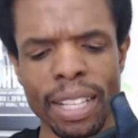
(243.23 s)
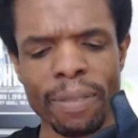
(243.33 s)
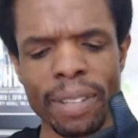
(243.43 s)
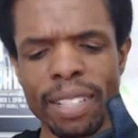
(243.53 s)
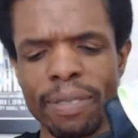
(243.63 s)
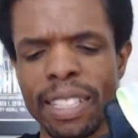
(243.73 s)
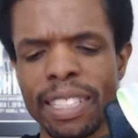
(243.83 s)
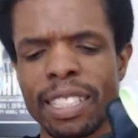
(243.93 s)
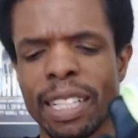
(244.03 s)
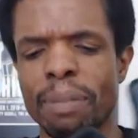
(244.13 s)
I forget if this
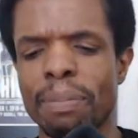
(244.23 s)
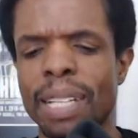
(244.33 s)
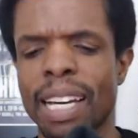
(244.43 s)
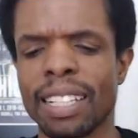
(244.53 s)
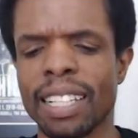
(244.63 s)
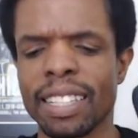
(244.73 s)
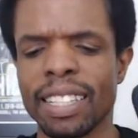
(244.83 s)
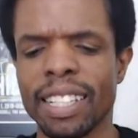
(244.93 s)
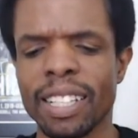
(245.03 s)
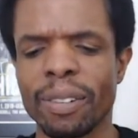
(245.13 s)
is like a blacklight
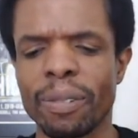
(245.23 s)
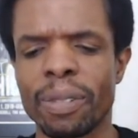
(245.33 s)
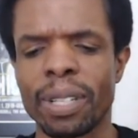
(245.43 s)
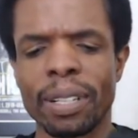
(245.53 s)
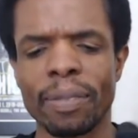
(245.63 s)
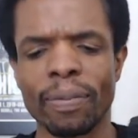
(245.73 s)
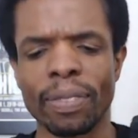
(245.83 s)
thing or what.